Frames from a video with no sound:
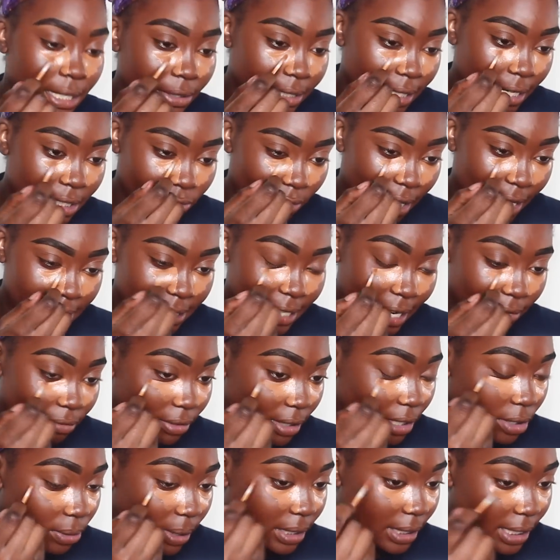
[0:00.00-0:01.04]

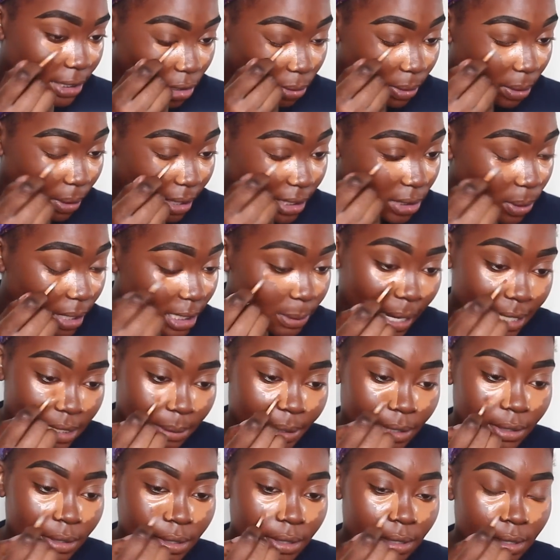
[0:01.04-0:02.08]
realistic appearing
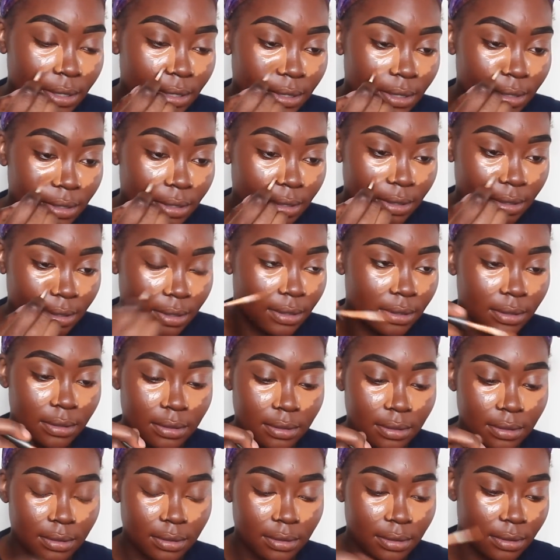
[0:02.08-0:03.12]
highlight.
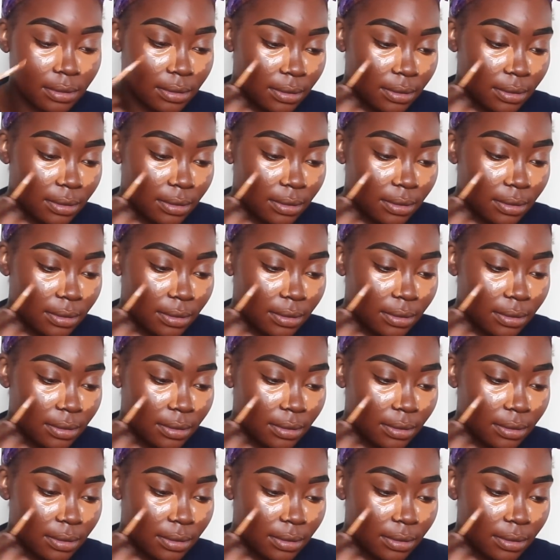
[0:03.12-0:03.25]
Highlighting and